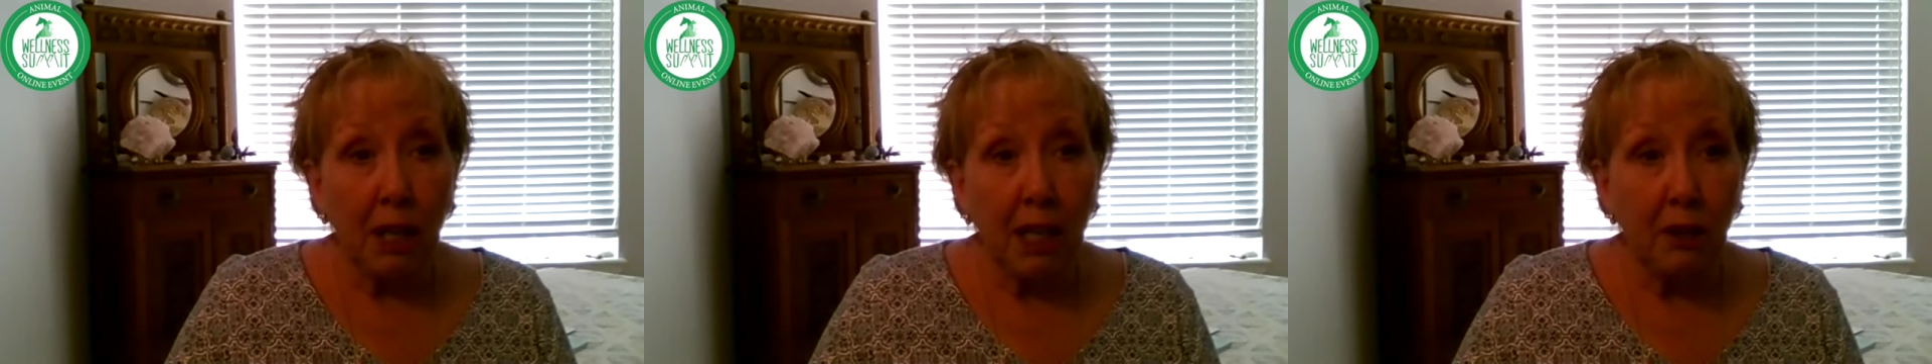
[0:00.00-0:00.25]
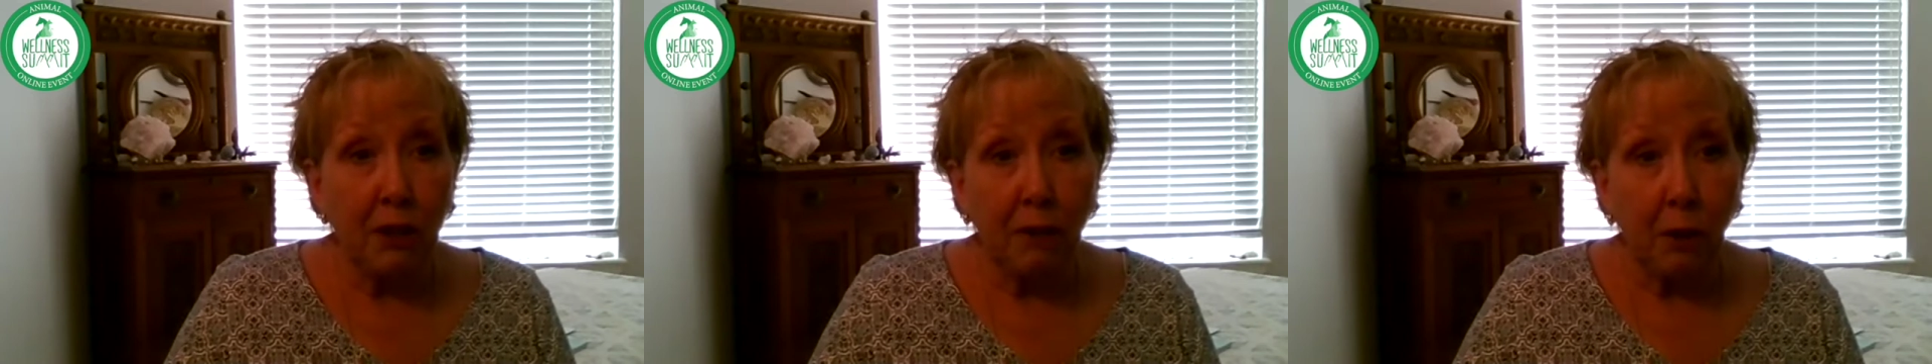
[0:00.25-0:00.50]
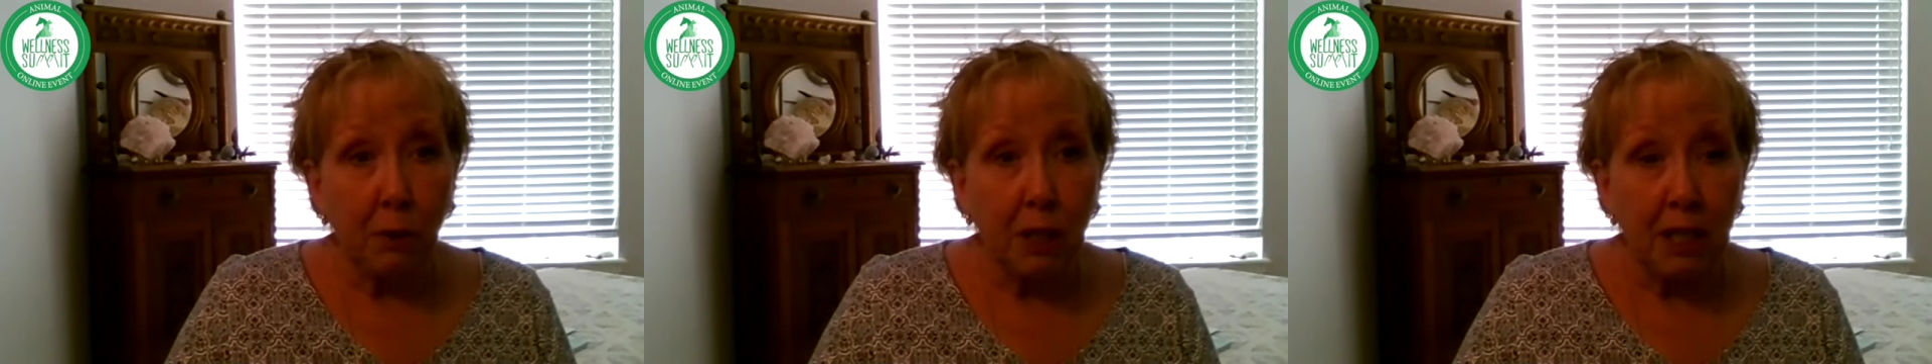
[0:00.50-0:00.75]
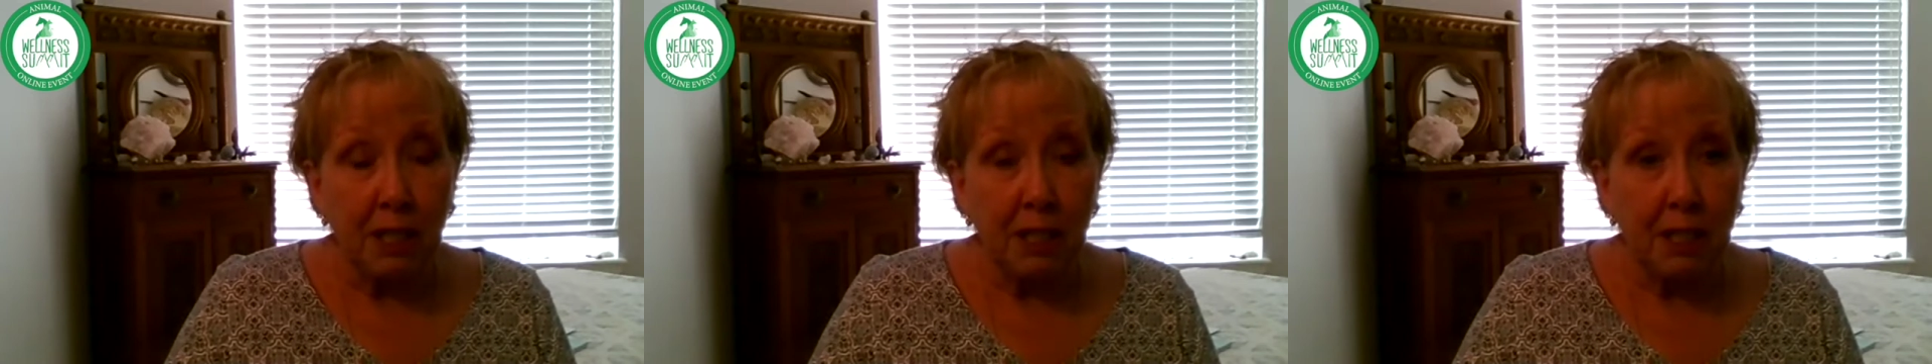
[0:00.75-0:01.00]
each of those
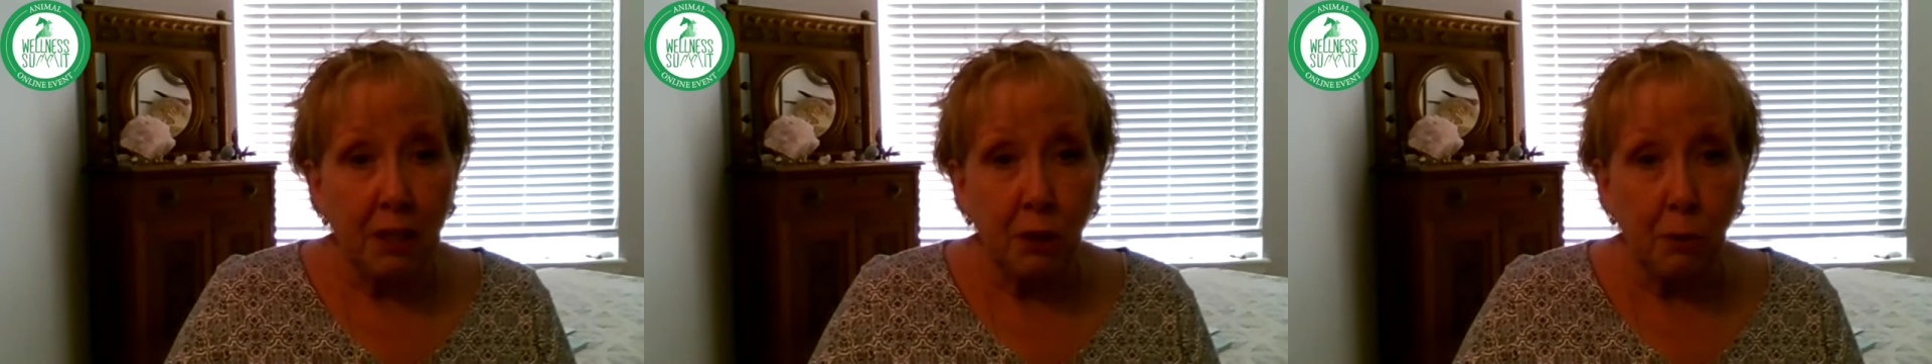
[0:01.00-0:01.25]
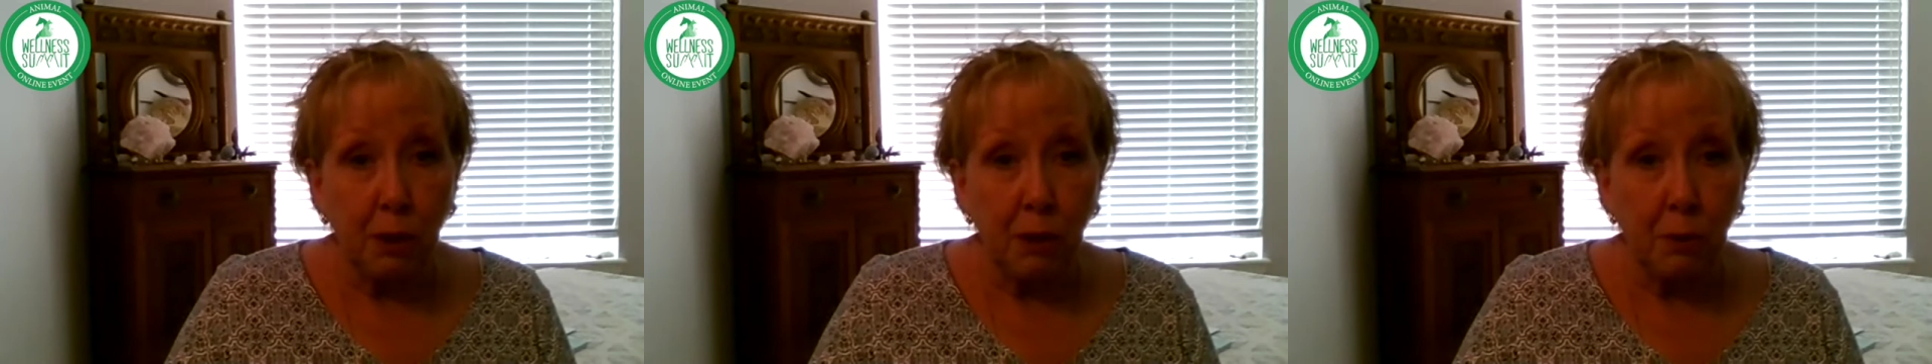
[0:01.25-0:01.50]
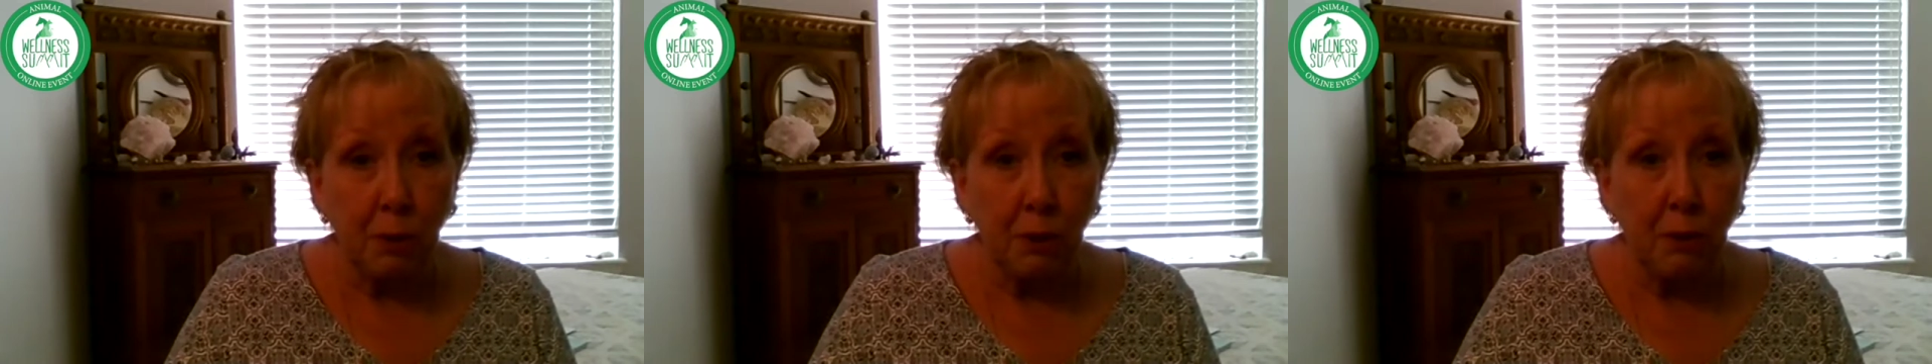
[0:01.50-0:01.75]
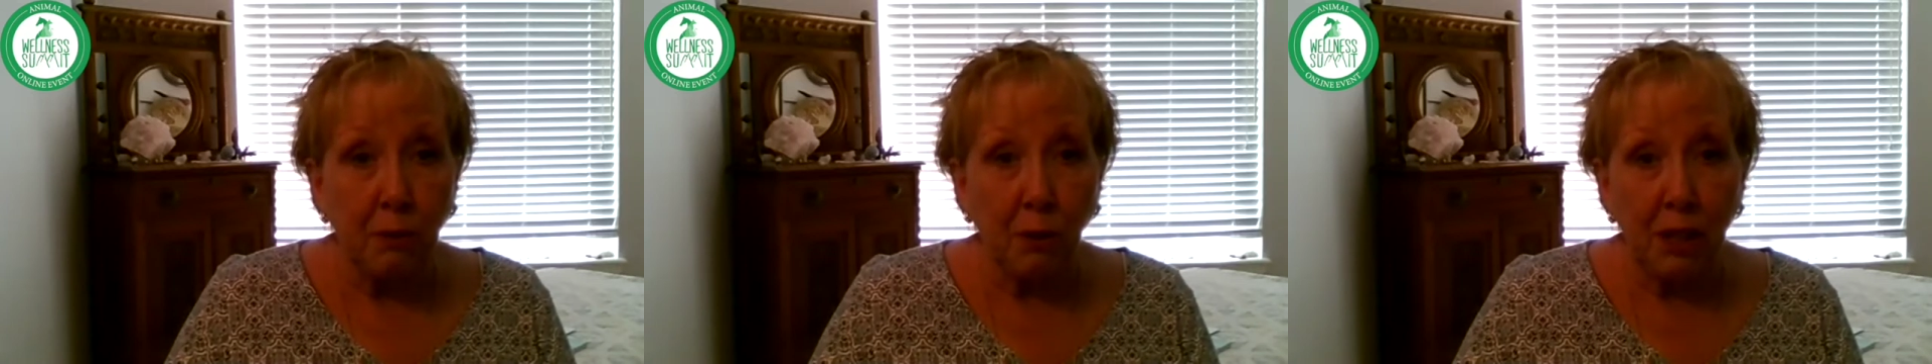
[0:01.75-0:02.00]
constituents will
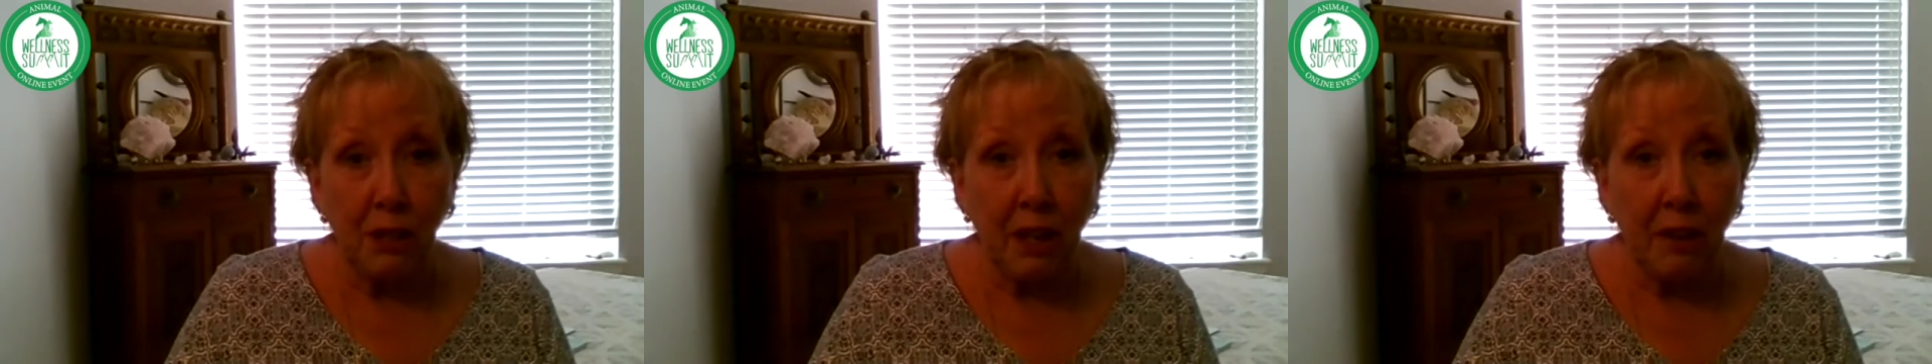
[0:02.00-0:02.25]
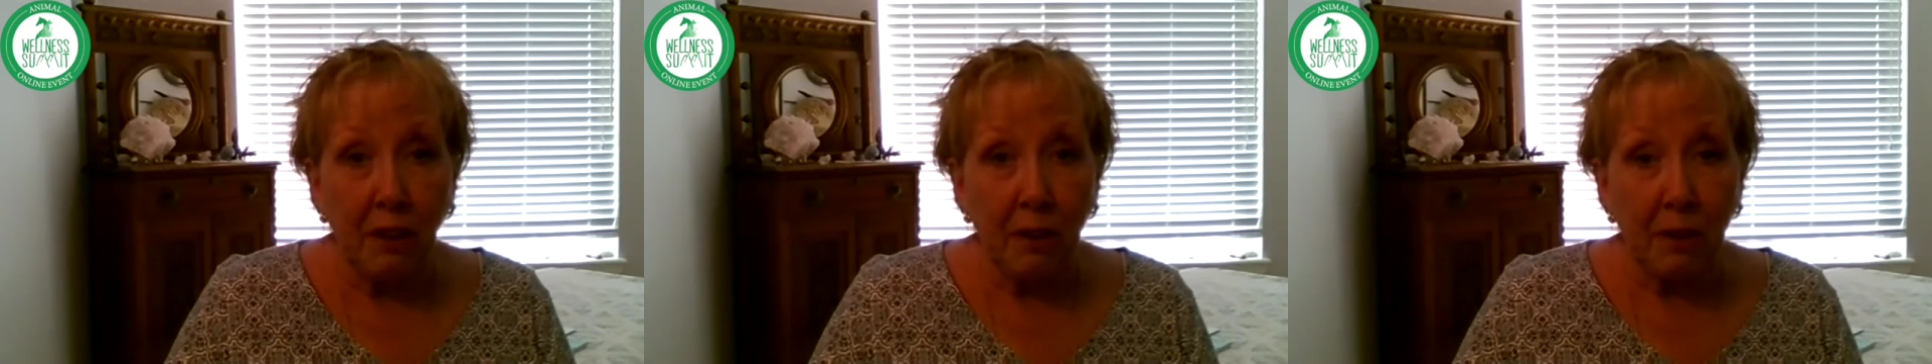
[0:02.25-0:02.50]
do for each other,